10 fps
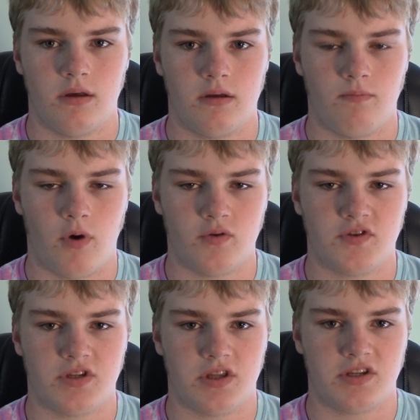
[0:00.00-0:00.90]

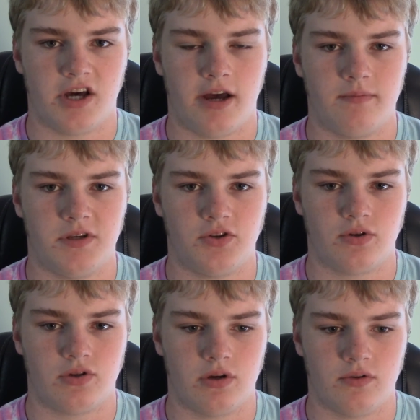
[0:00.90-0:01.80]
most of the time
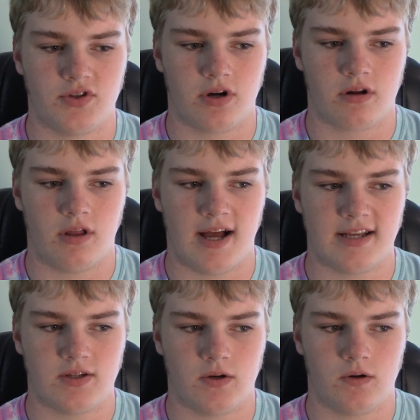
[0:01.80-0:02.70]
teachers don't start
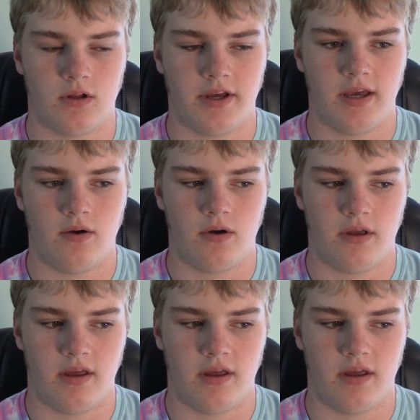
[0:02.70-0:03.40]
class early